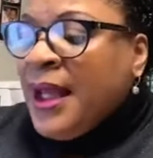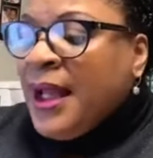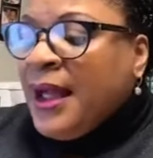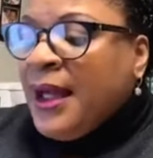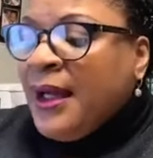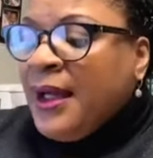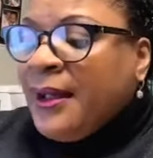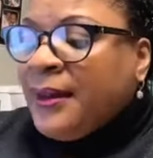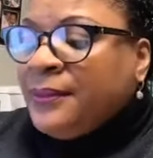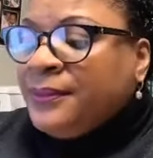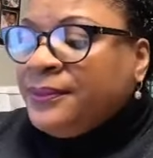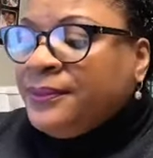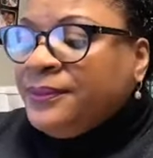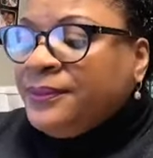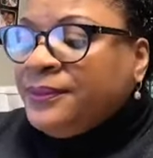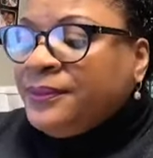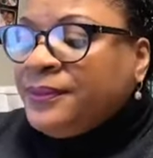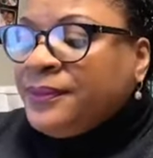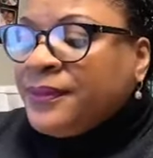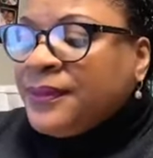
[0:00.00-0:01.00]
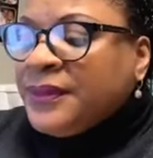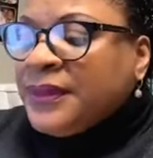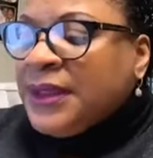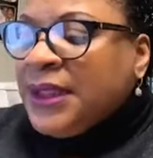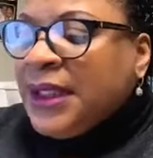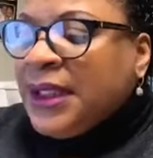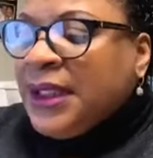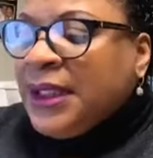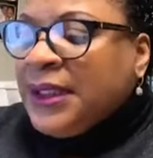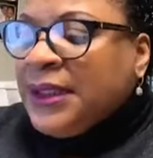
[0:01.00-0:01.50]
Um,
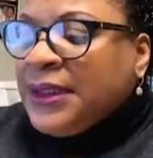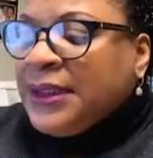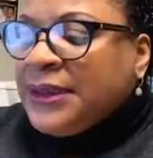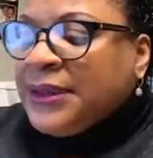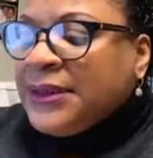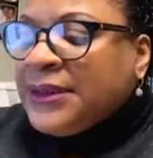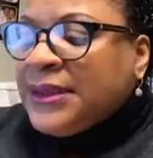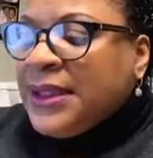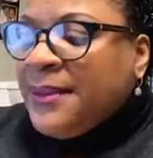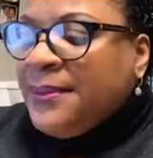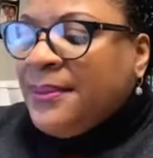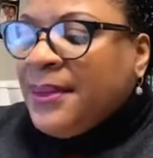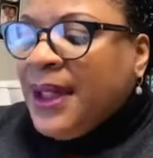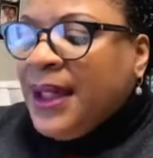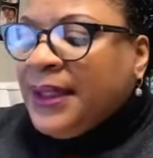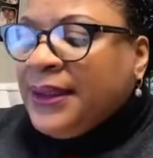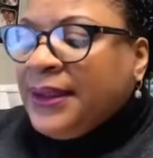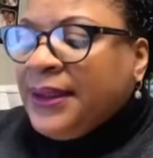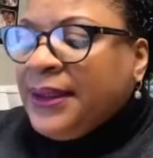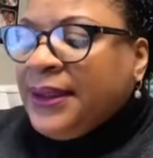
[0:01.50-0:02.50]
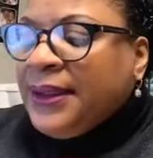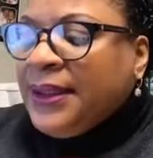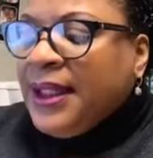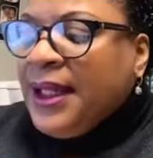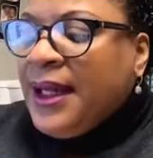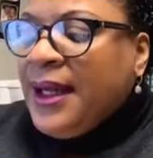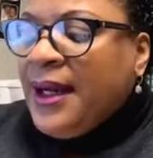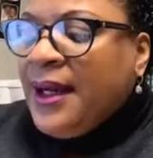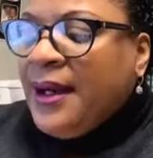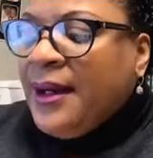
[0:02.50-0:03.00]
somebody
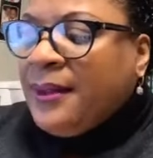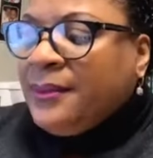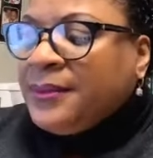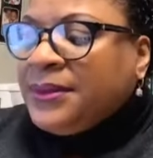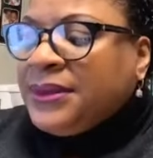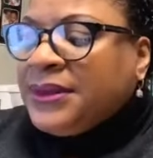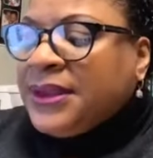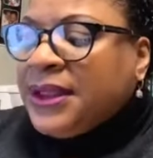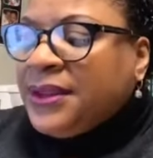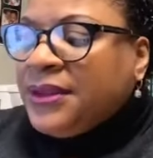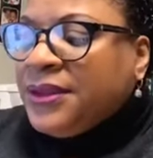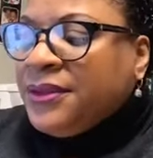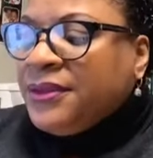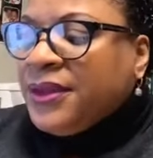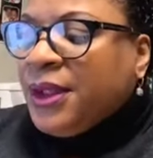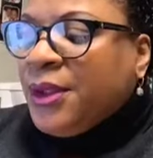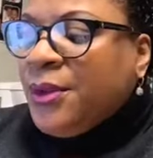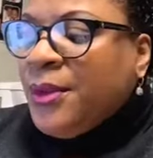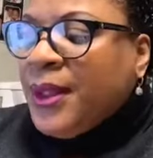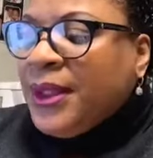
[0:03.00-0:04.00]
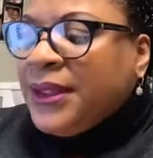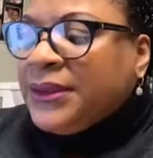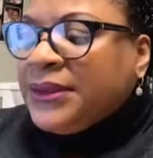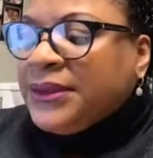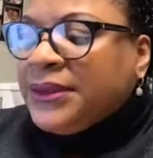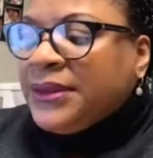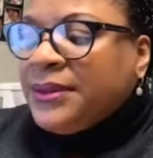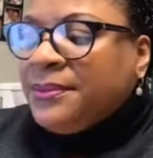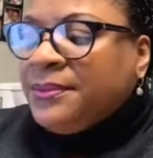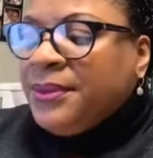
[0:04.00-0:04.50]
um, sent a
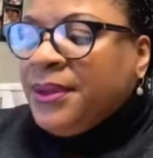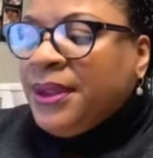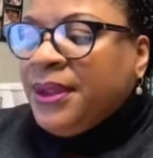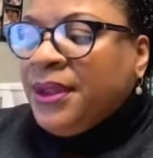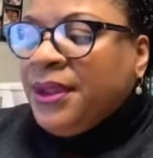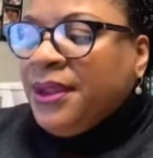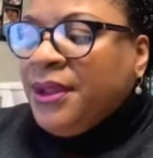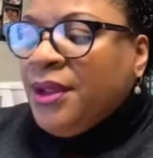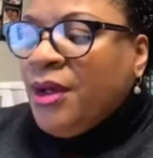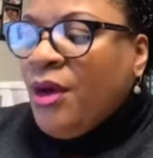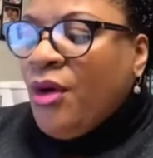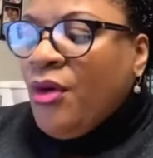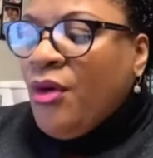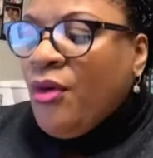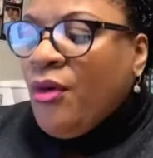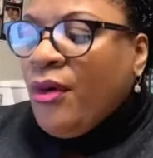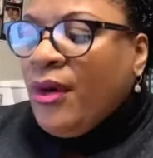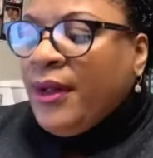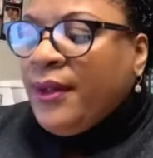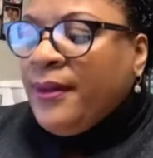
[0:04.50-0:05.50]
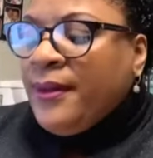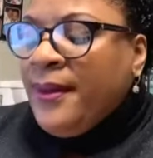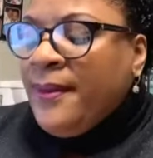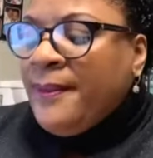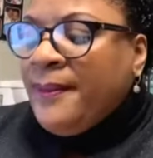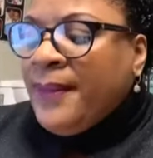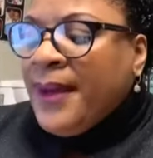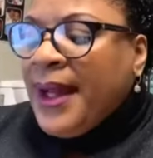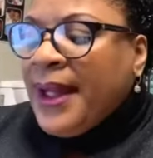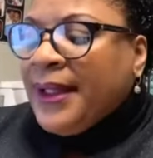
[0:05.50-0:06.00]
request to be on
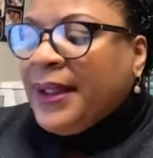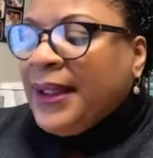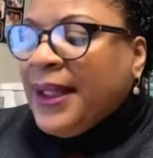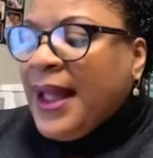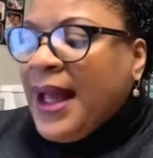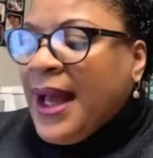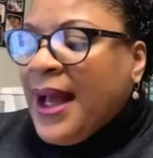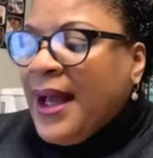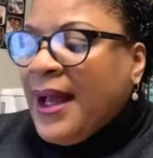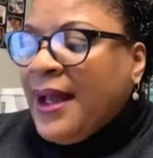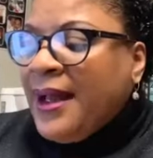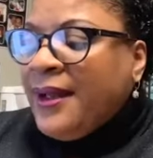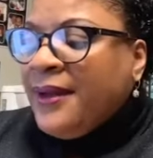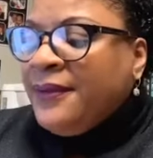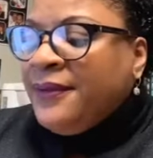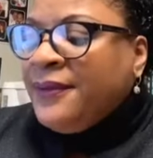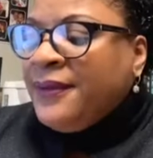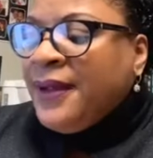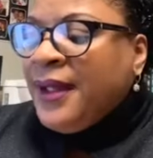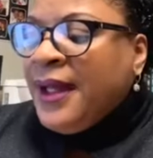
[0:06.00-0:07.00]
my live.